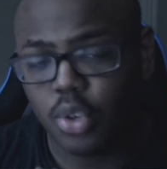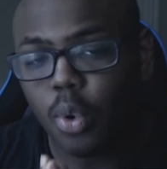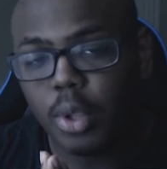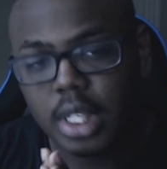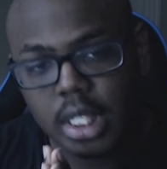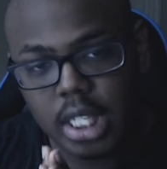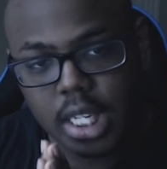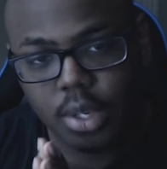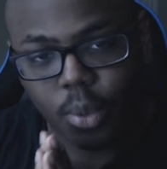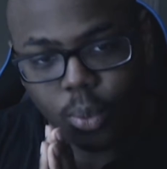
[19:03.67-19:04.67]
You only
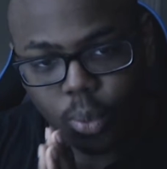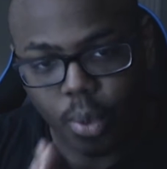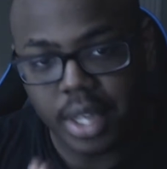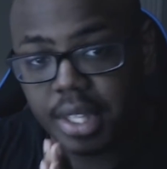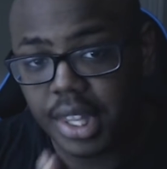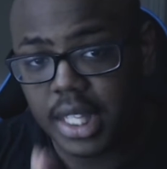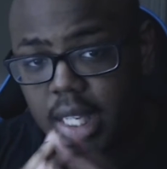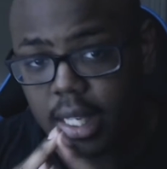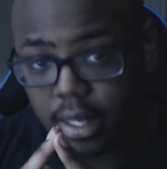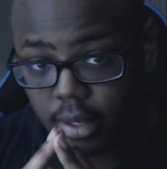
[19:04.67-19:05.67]
need one
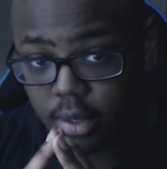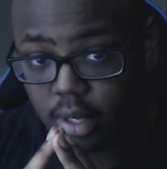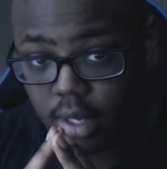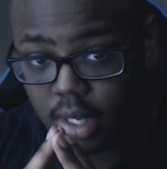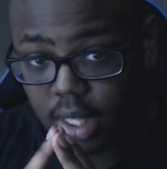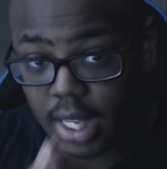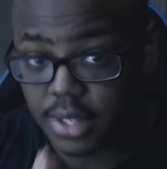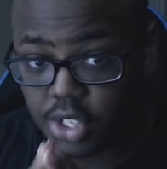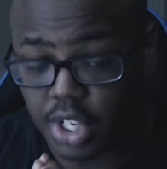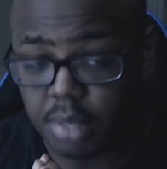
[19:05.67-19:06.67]
thing,
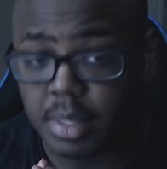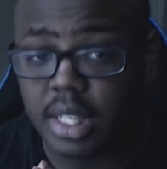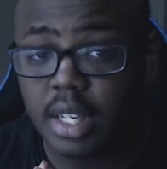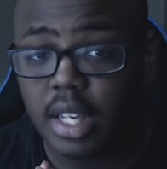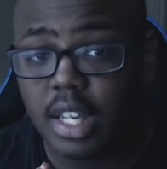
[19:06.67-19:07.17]
ladies and gentlemen,